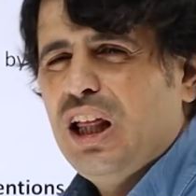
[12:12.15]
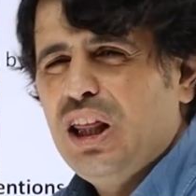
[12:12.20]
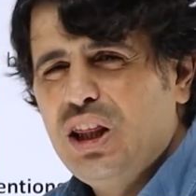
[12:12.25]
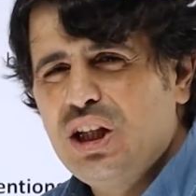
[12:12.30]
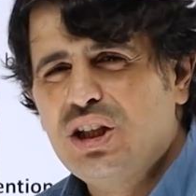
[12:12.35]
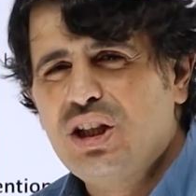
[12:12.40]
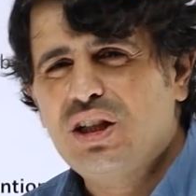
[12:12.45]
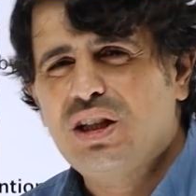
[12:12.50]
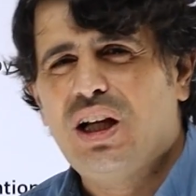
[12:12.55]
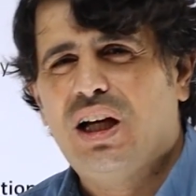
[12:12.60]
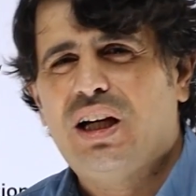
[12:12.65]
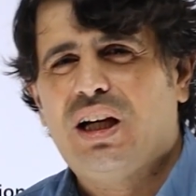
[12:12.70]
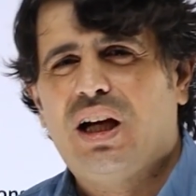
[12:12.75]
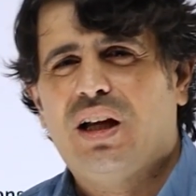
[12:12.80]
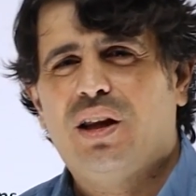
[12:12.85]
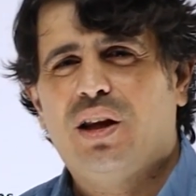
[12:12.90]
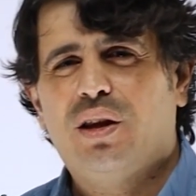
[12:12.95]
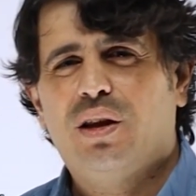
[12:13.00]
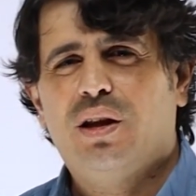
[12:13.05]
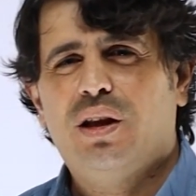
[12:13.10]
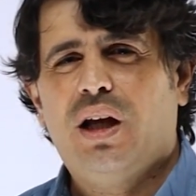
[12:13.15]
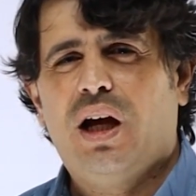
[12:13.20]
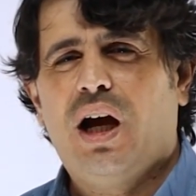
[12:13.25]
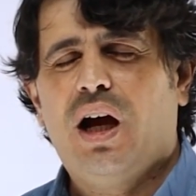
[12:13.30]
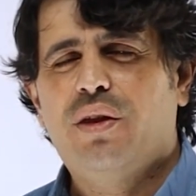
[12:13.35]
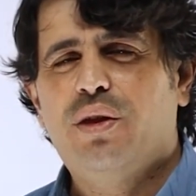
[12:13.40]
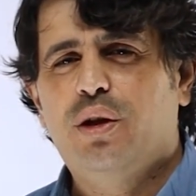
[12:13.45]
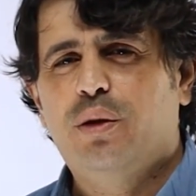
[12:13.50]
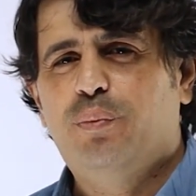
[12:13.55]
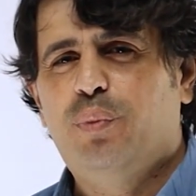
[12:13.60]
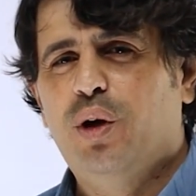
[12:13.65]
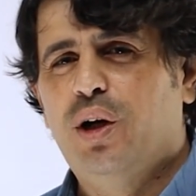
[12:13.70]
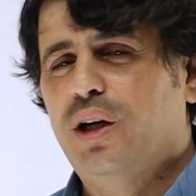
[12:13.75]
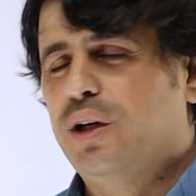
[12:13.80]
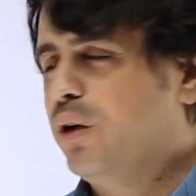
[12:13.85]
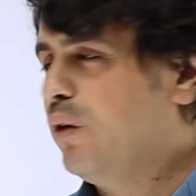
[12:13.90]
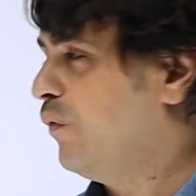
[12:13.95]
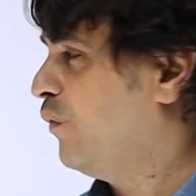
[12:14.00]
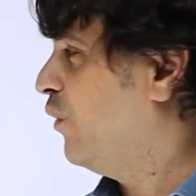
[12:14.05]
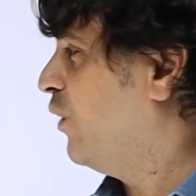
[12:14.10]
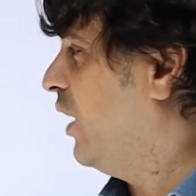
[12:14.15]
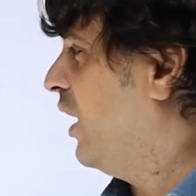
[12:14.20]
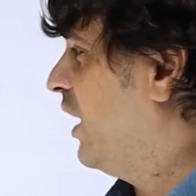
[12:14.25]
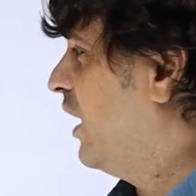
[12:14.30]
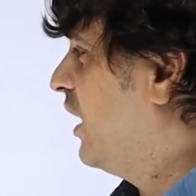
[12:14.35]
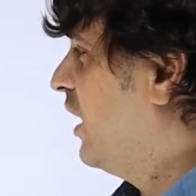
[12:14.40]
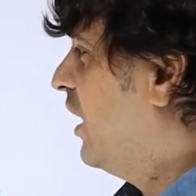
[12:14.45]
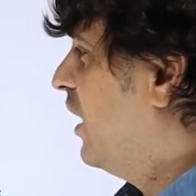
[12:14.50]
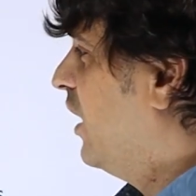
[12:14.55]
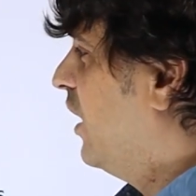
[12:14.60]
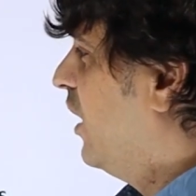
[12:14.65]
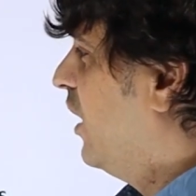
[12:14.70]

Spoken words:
This is like other part of like,